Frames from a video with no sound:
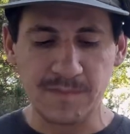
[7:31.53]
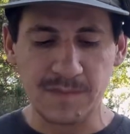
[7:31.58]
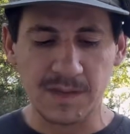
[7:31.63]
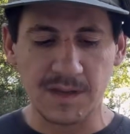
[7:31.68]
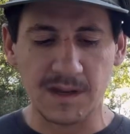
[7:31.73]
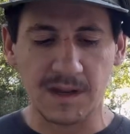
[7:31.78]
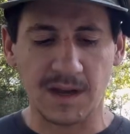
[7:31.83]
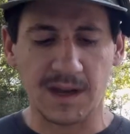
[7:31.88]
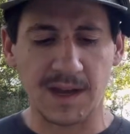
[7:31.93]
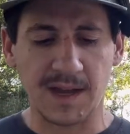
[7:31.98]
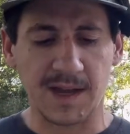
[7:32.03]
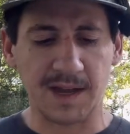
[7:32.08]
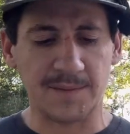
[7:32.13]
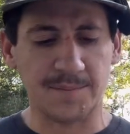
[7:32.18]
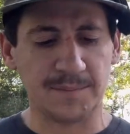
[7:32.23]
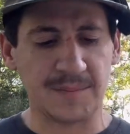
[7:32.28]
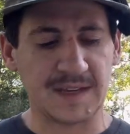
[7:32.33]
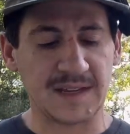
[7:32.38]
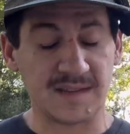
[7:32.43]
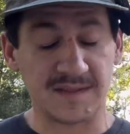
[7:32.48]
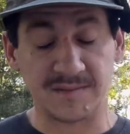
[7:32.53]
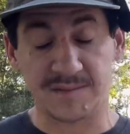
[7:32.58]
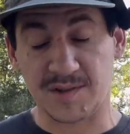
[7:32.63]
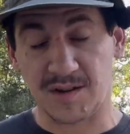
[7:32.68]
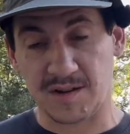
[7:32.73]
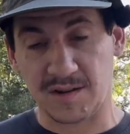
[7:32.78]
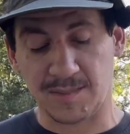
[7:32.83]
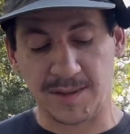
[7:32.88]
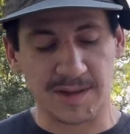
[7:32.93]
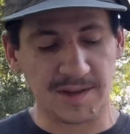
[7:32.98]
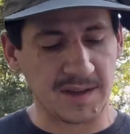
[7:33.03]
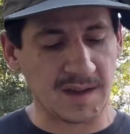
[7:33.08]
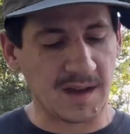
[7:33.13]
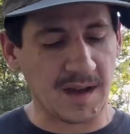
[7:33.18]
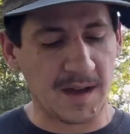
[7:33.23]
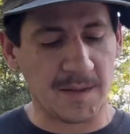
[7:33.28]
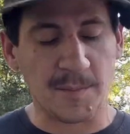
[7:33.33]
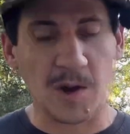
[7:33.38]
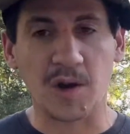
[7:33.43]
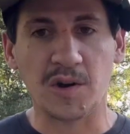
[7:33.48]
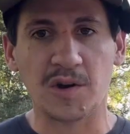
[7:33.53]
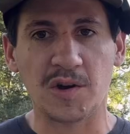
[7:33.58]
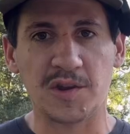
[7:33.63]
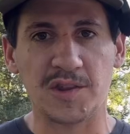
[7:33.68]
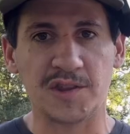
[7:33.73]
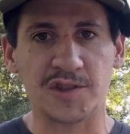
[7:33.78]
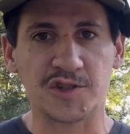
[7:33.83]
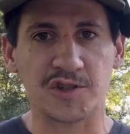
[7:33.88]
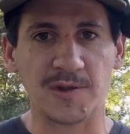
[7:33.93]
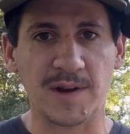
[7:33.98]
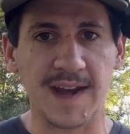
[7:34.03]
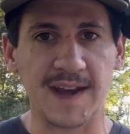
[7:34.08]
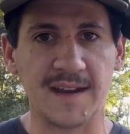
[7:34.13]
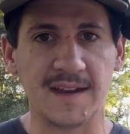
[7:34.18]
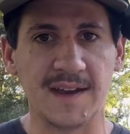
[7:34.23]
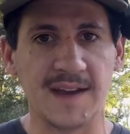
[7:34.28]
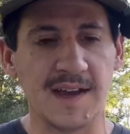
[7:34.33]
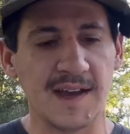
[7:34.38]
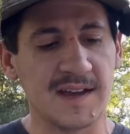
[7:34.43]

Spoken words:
And because I'm talking about the gum, I'll go to the tread.